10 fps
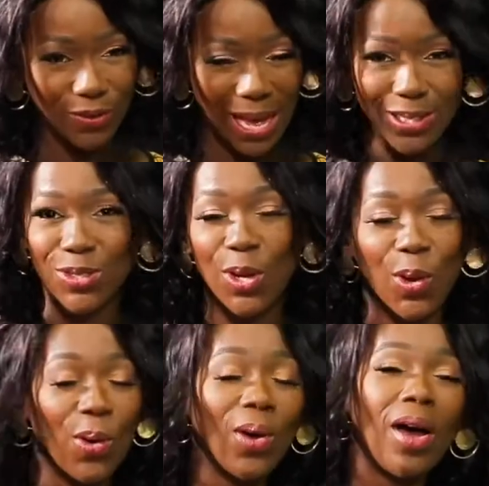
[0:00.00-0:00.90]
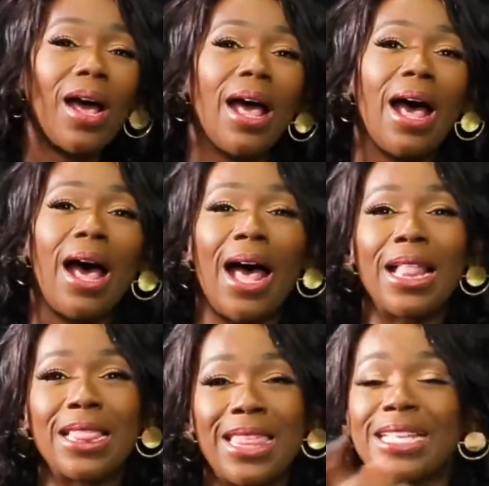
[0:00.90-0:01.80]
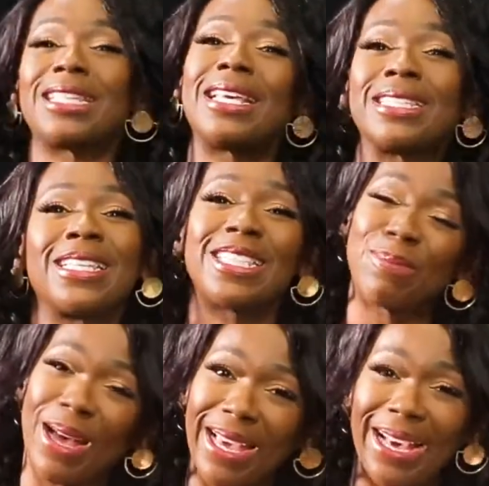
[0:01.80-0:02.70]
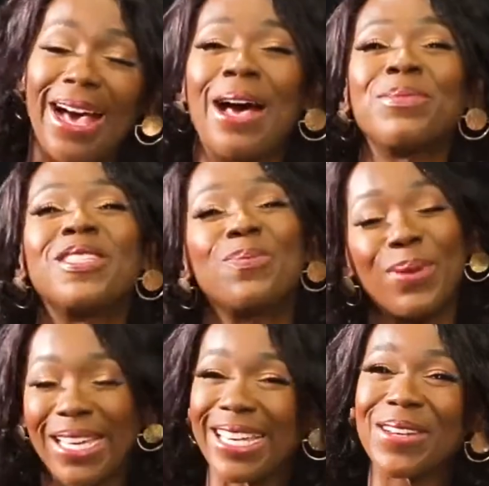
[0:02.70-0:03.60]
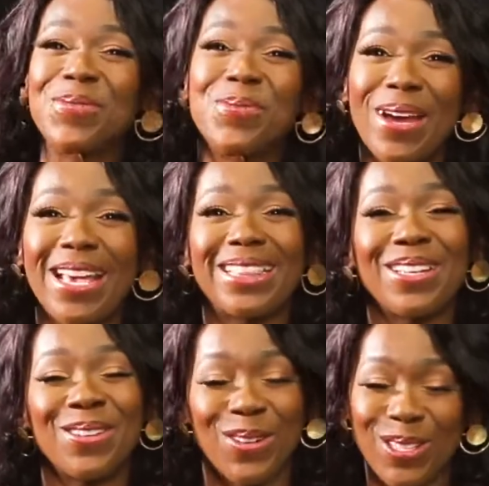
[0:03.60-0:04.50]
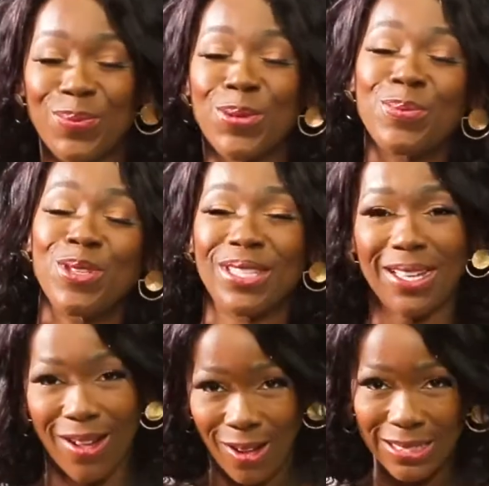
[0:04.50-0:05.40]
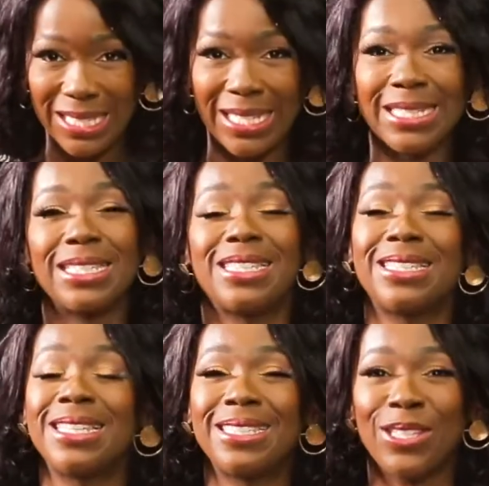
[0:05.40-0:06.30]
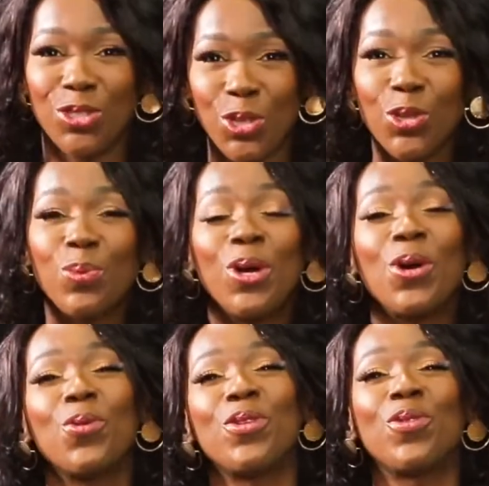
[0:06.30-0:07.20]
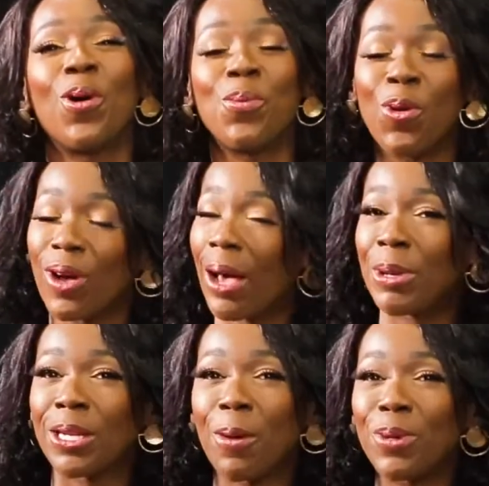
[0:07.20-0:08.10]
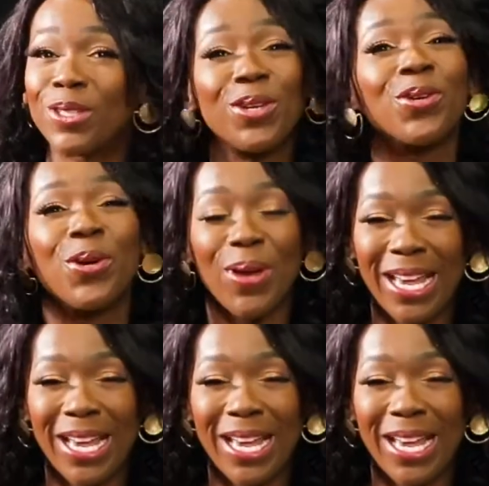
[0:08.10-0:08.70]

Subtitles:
of that. So this is Inspire. I'm speaking with gospel music artist Cece Twum. We've got more coming up. Don't go